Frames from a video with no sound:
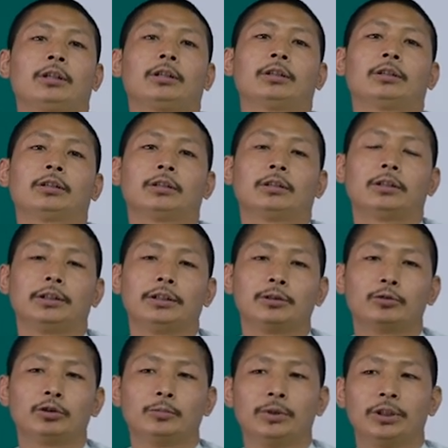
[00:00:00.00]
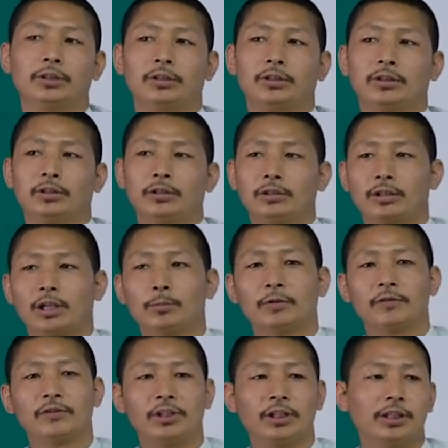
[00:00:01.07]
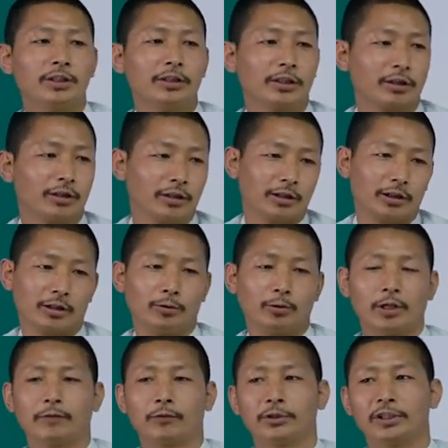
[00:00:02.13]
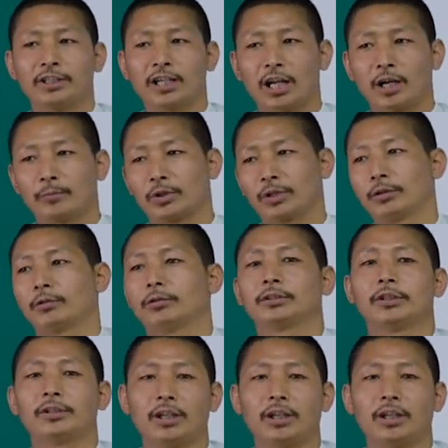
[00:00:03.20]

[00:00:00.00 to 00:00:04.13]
Uh, it could be the cup of tea that you have already kept on the